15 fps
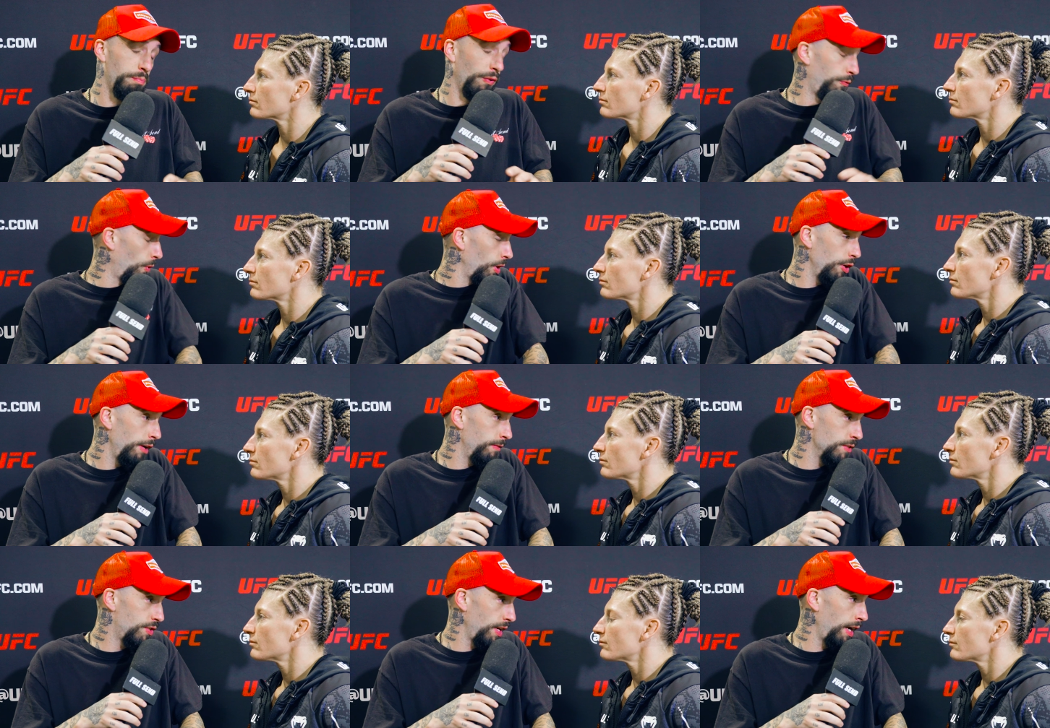Speaker 1: before you
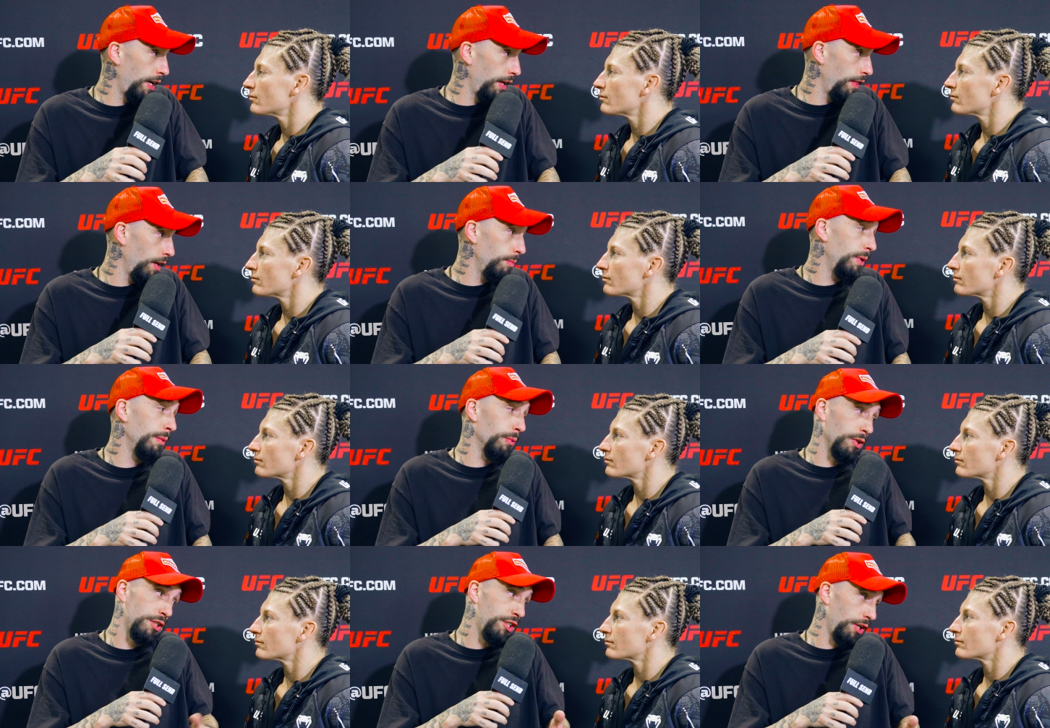even say anything,
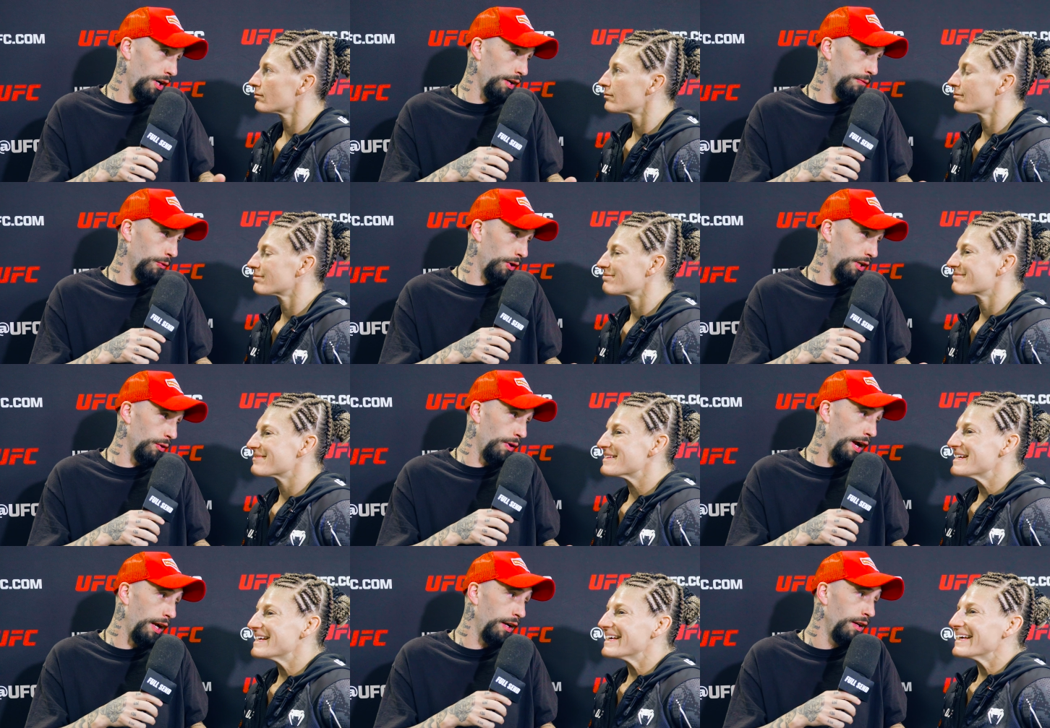people are cheering for
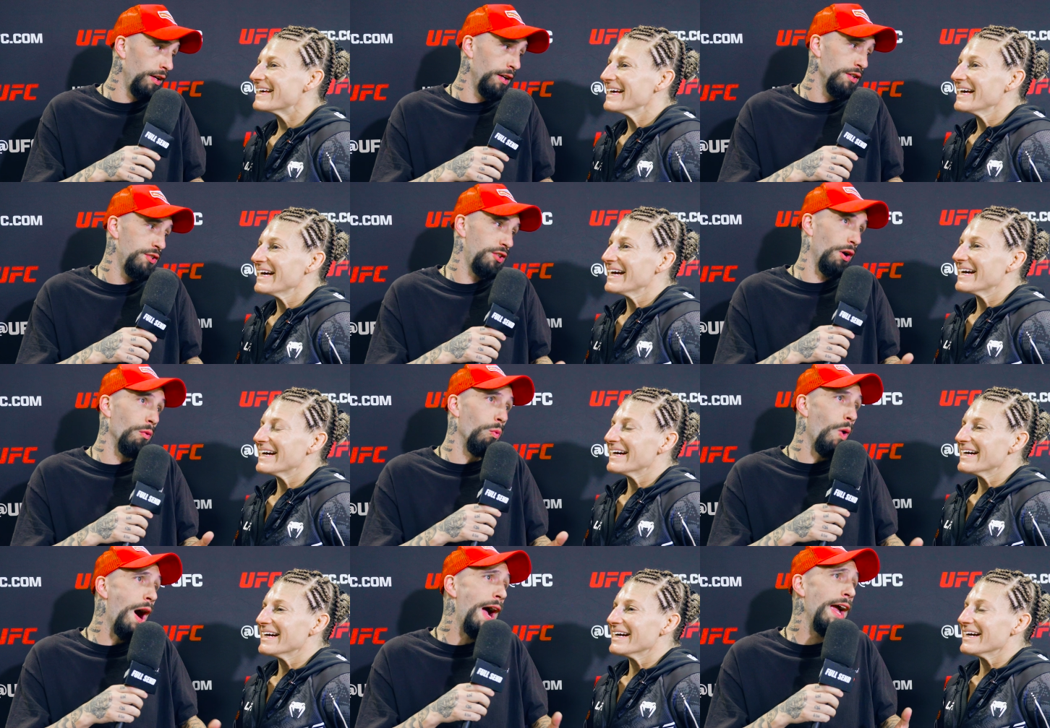you, right? So
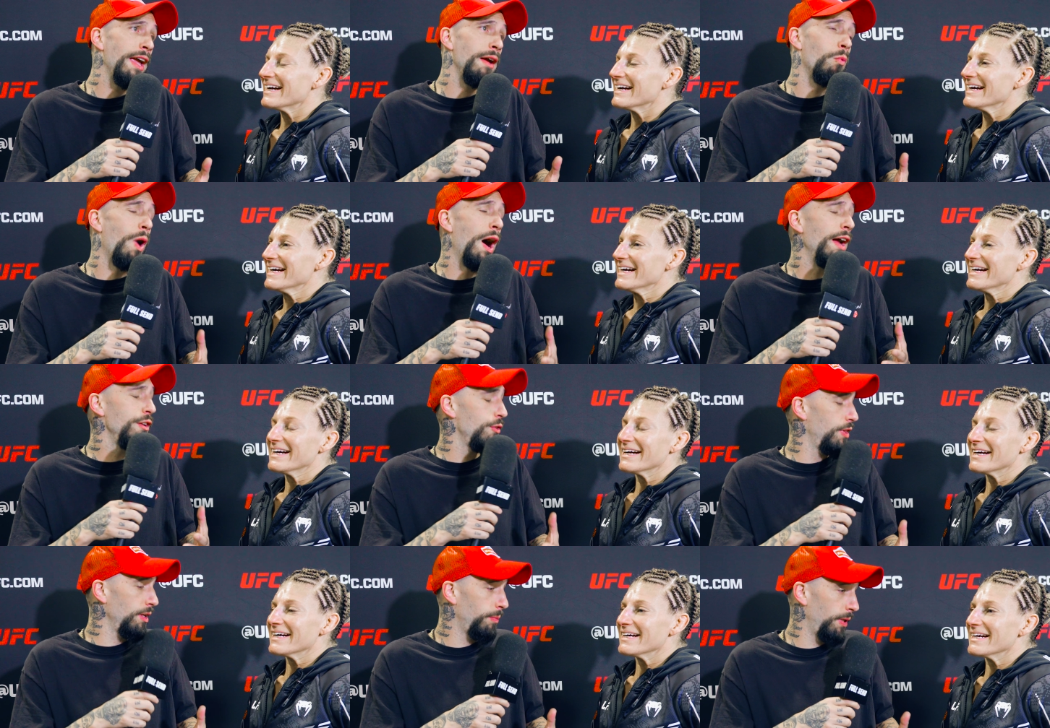why, why do
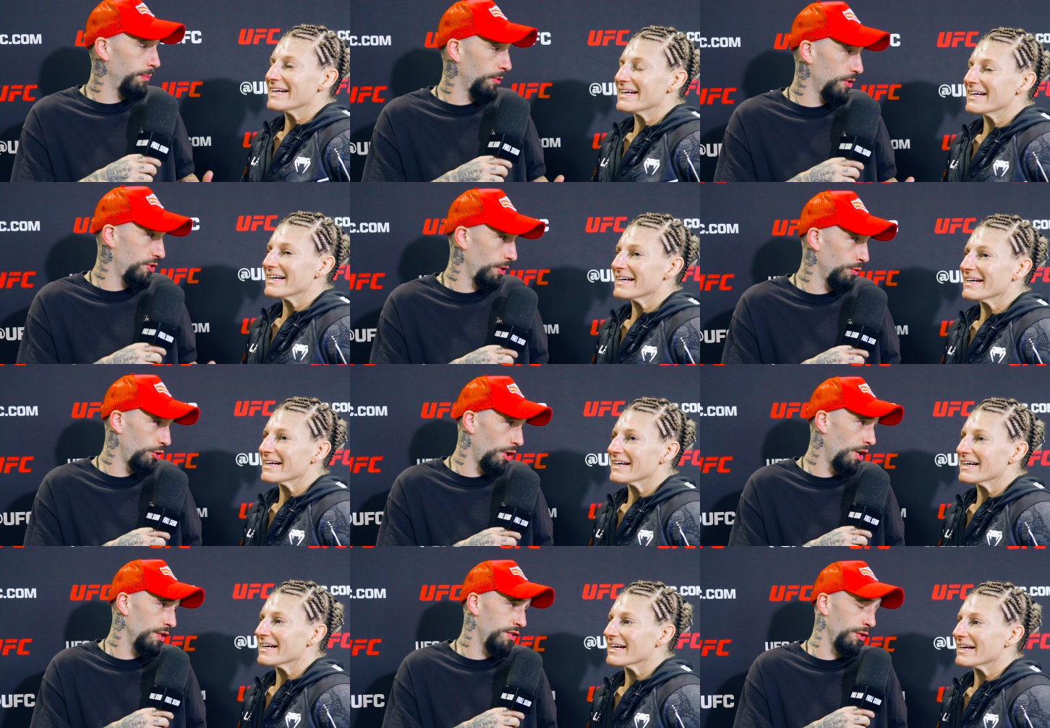you think people are so
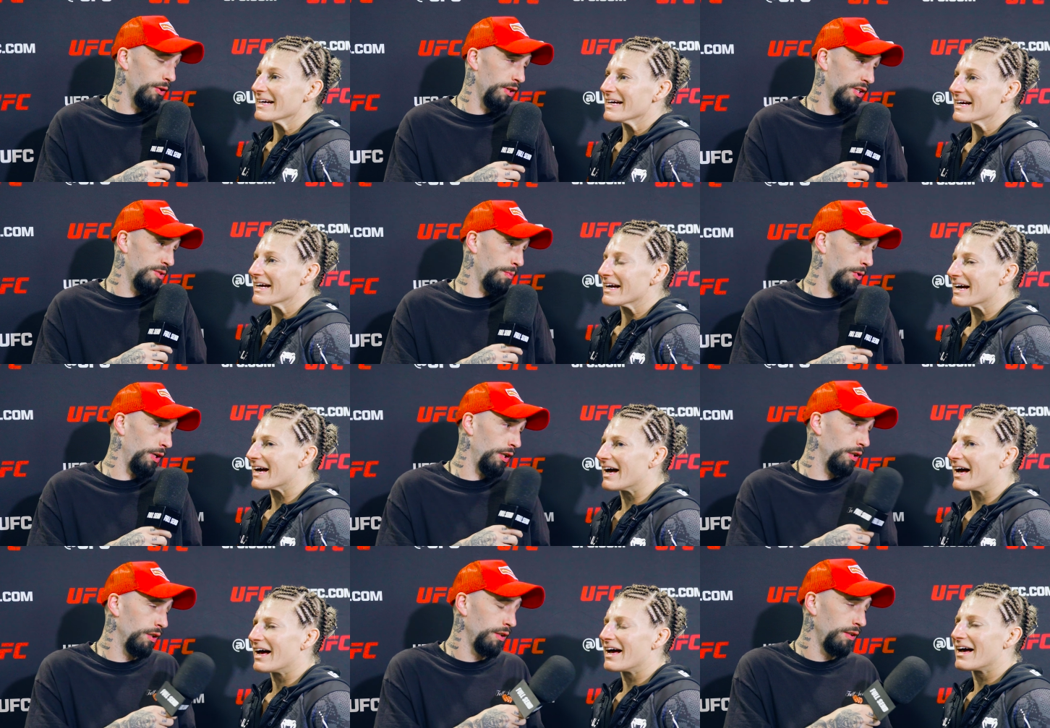drawn to you at this
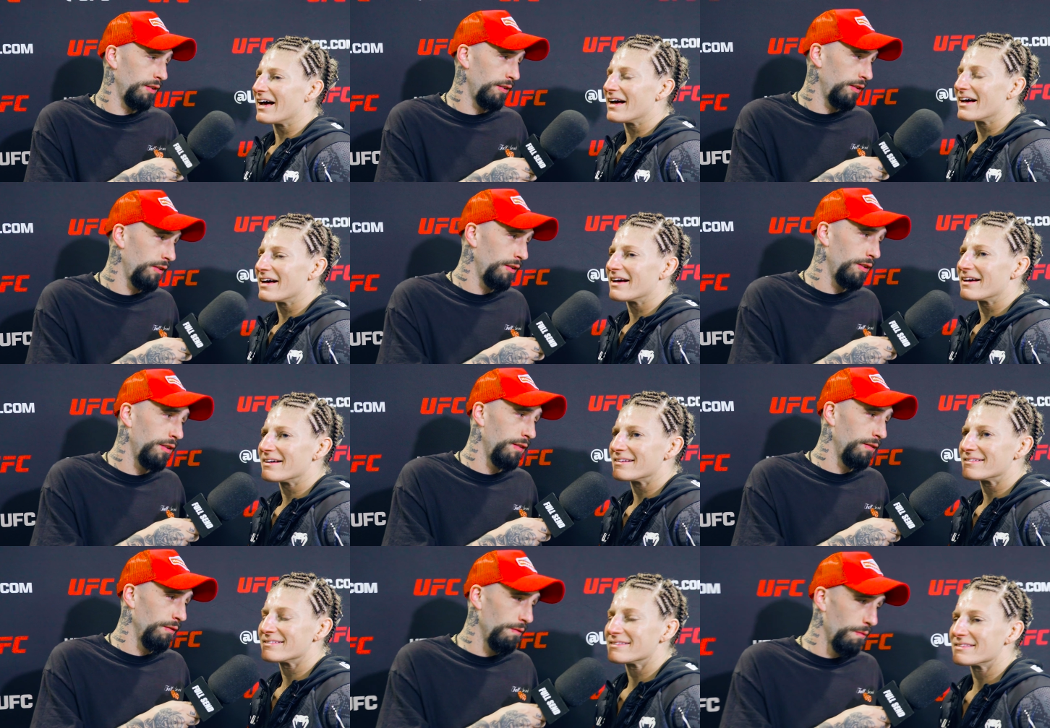point?
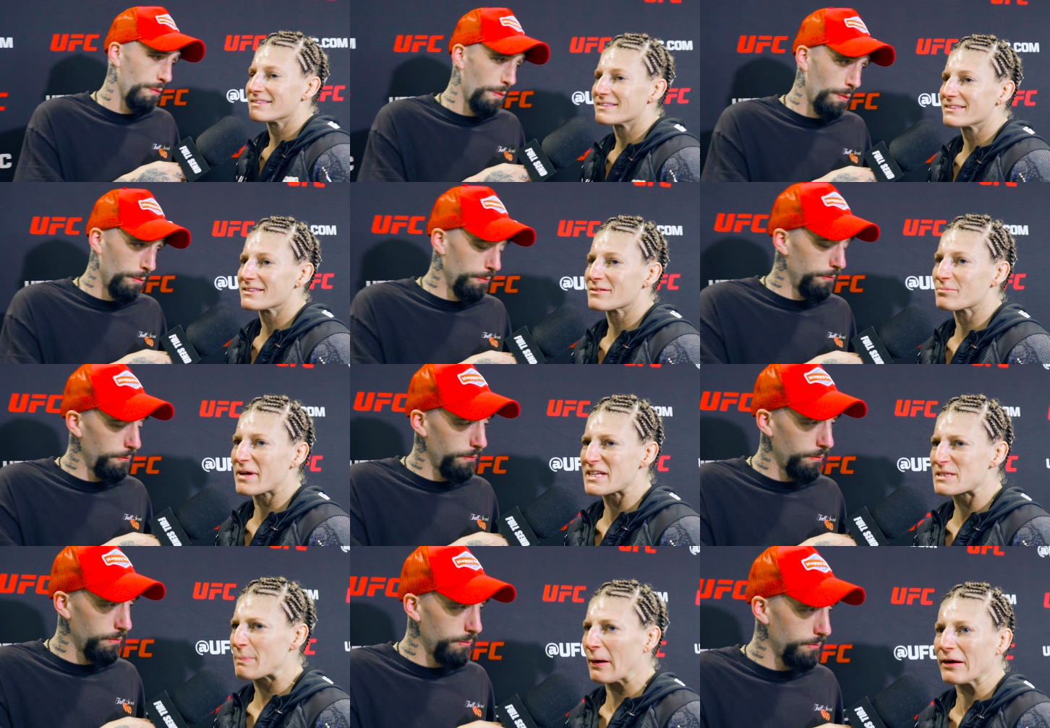
Speaker 2: Uh,
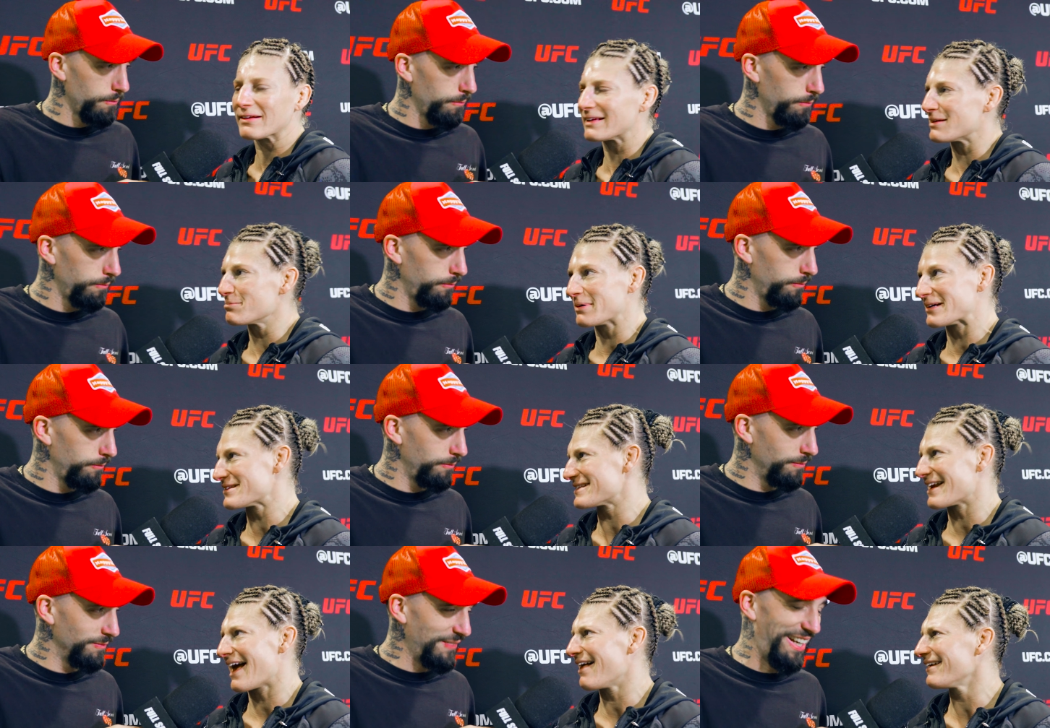my sparkling
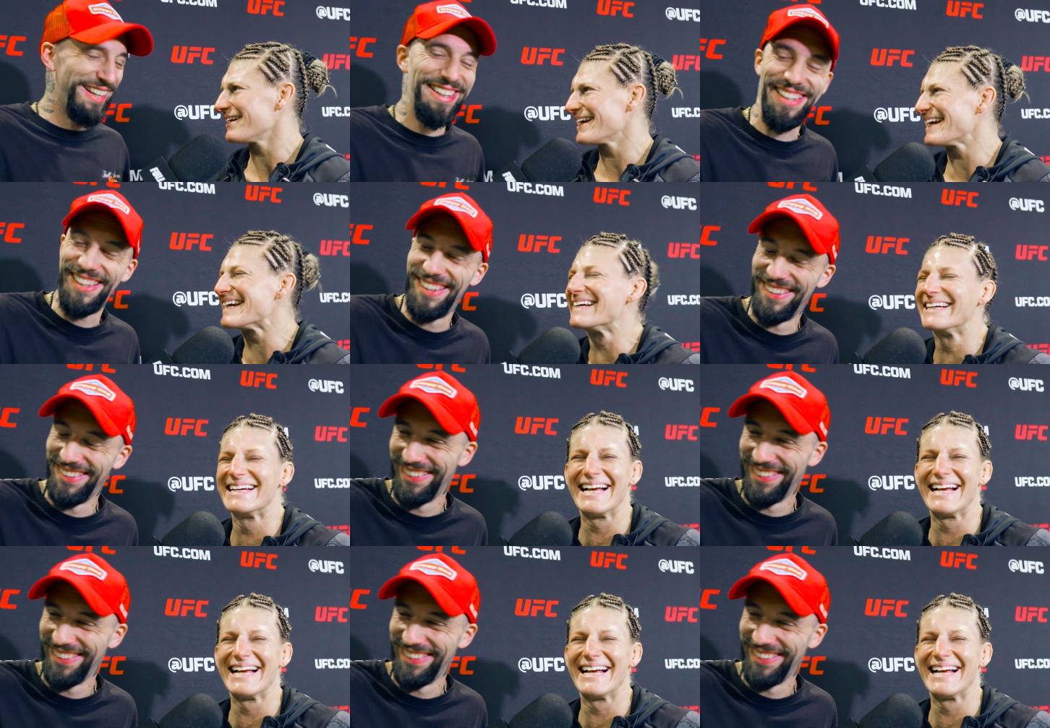personality.